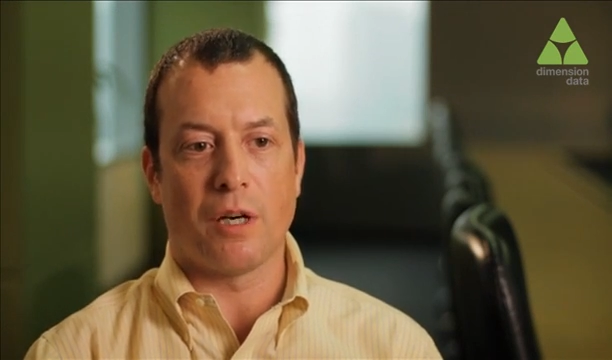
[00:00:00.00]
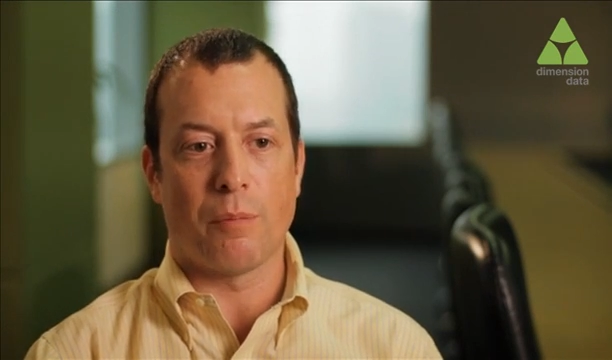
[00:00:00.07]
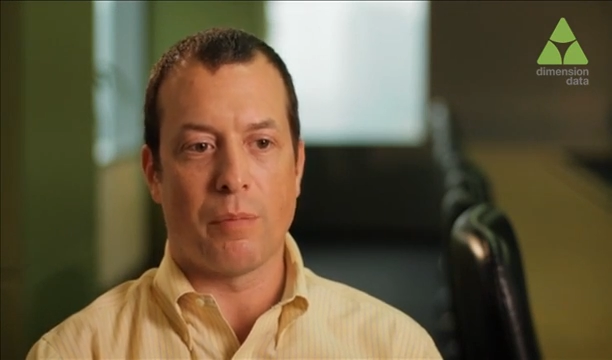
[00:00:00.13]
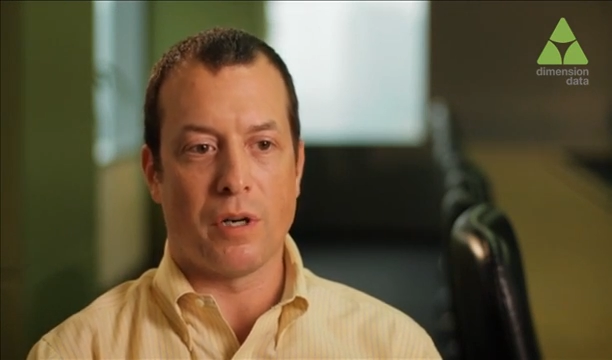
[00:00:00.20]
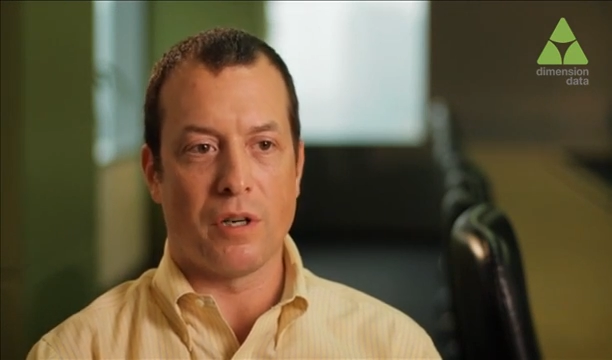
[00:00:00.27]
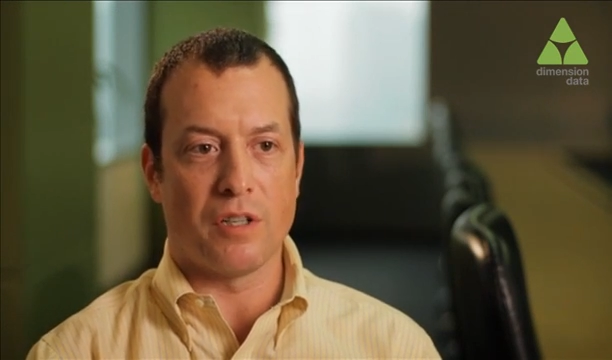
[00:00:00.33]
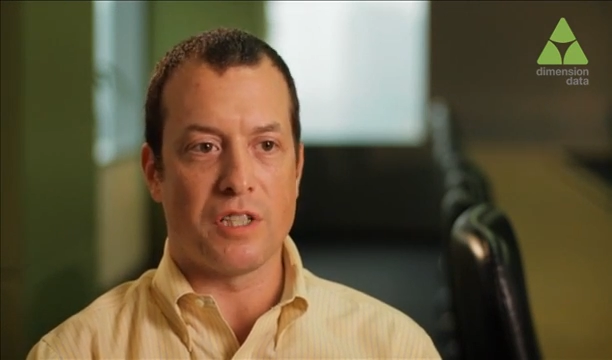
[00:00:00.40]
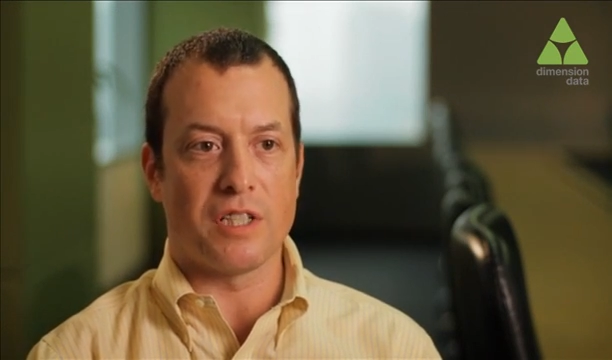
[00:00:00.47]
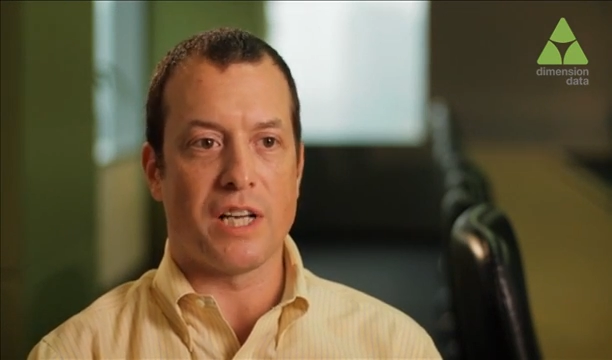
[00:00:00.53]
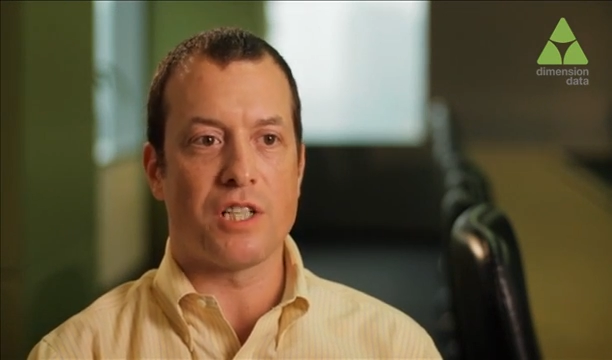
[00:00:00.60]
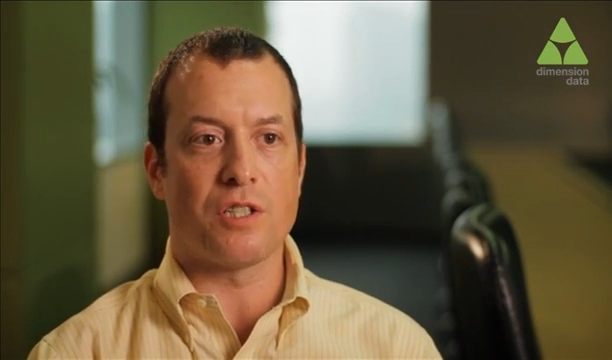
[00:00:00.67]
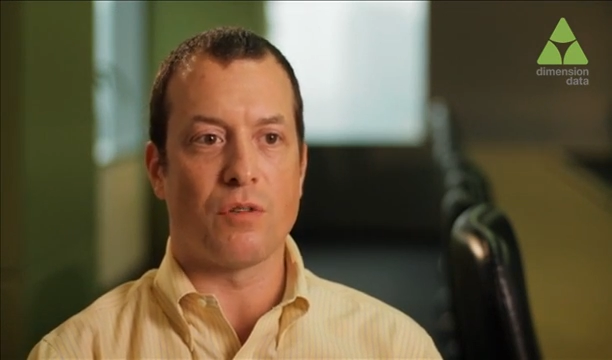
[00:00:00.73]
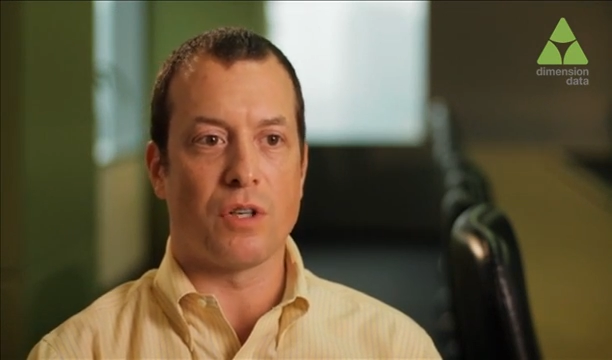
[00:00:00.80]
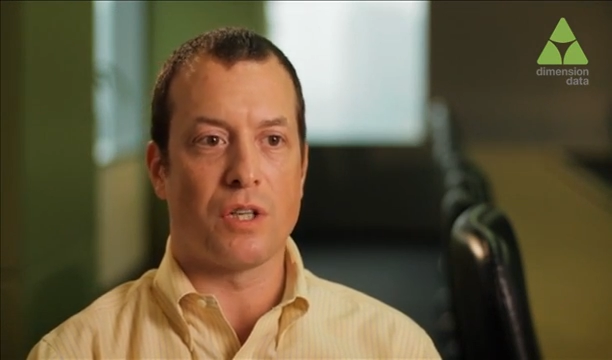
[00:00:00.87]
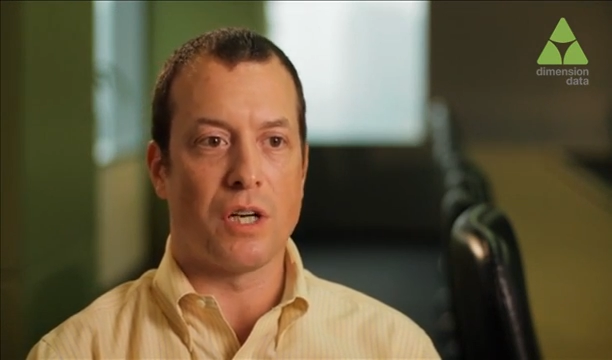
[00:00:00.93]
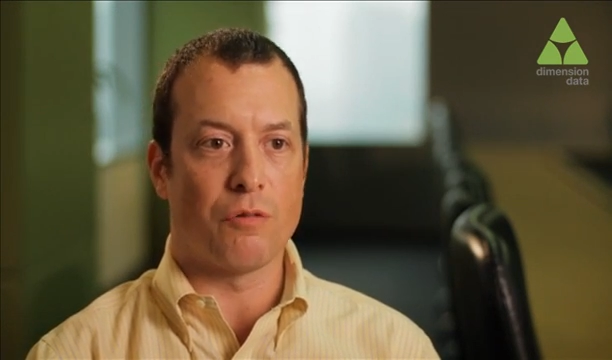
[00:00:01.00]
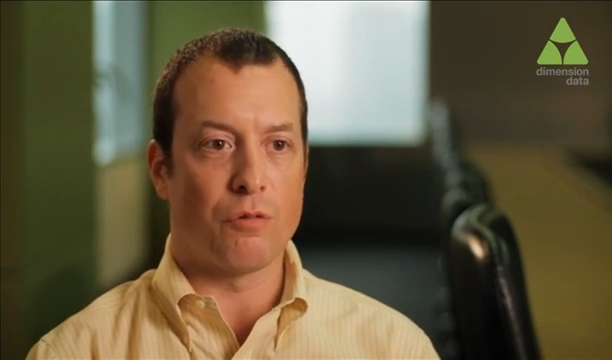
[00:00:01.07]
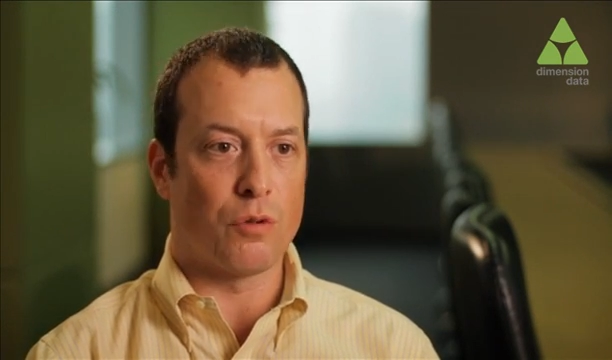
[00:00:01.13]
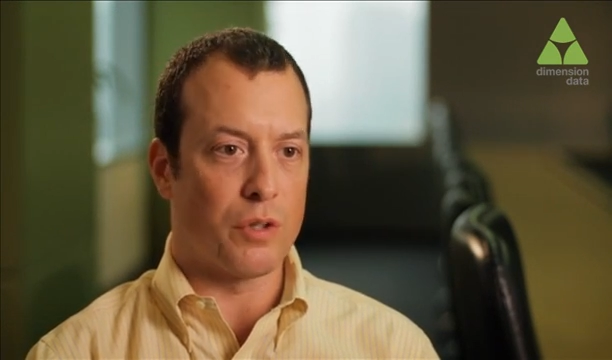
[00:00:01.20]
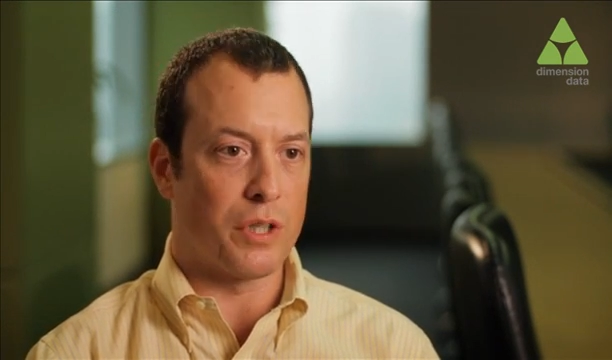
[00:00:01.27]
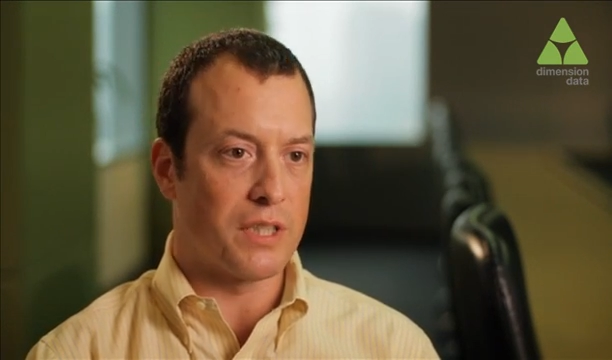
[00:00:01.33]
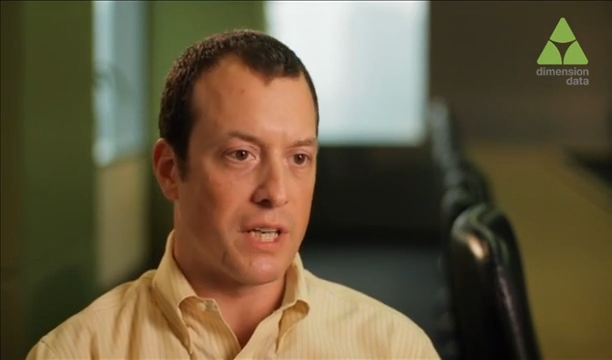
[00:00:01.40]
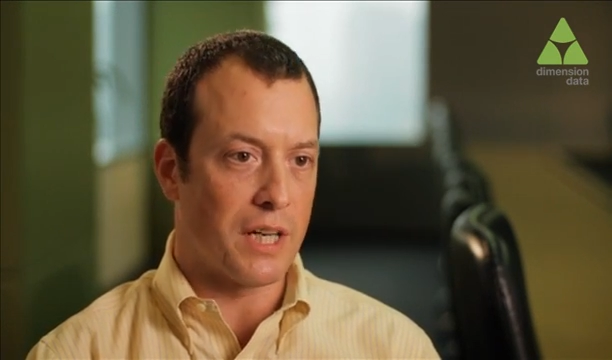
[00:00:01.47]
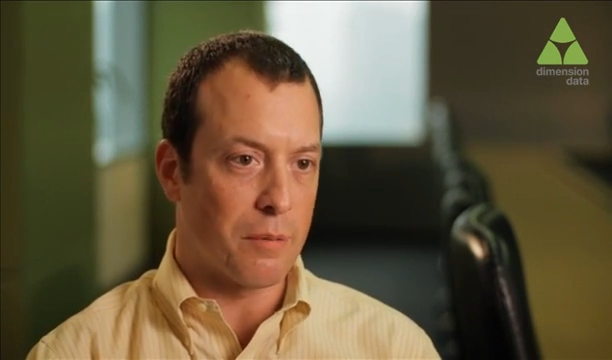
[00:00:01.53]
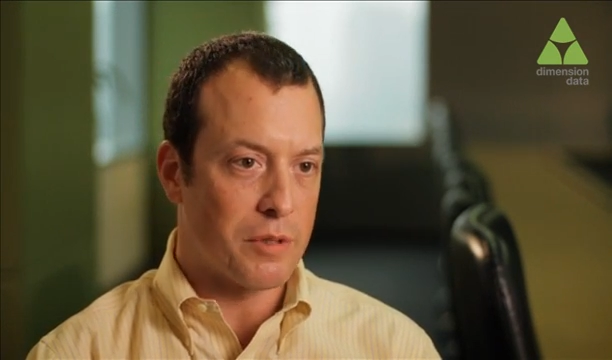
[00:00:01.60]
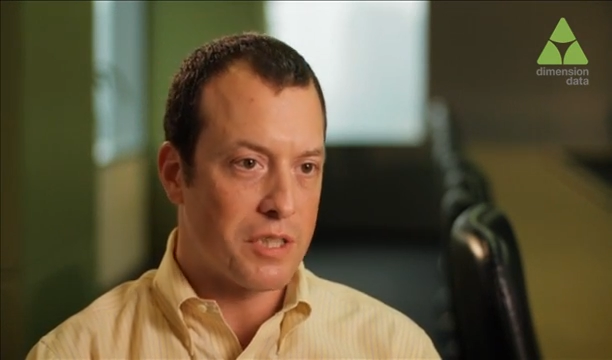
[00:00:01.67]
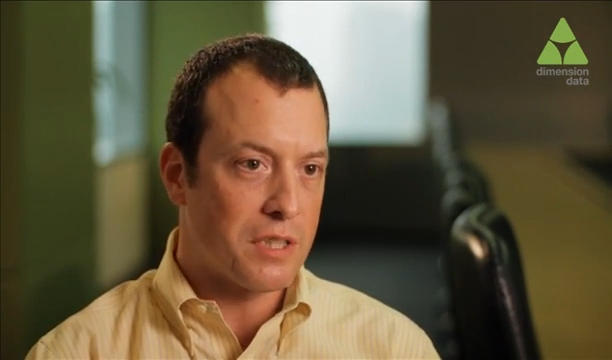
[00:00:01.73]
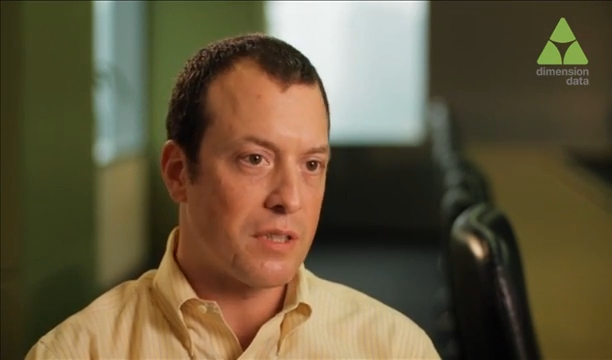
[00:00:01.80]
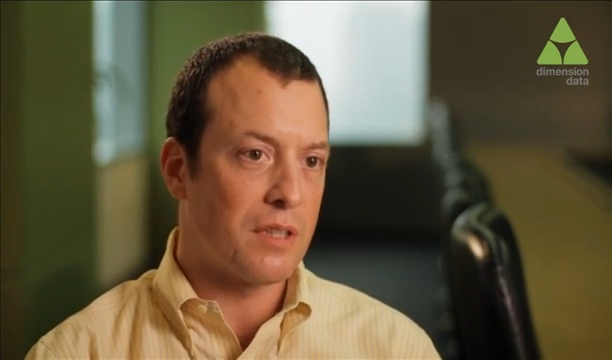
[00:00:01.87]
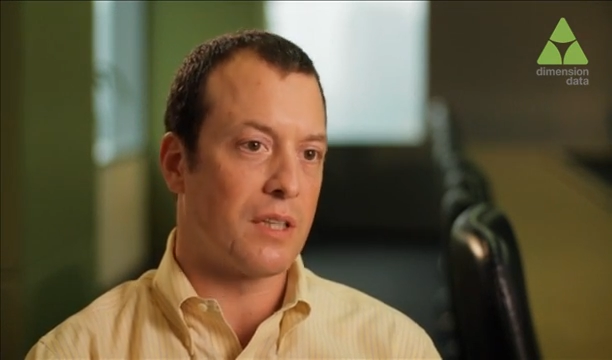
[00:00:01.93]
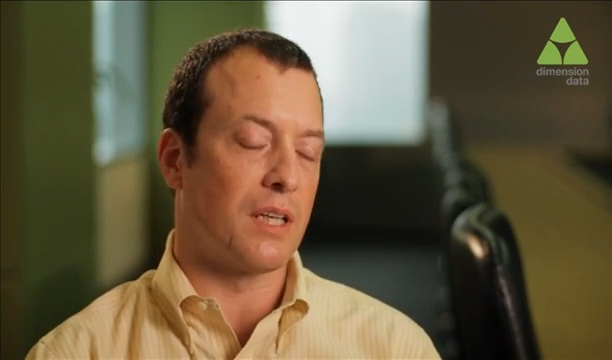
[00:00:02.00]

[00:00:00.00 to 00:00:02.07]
up our disaster recovery times,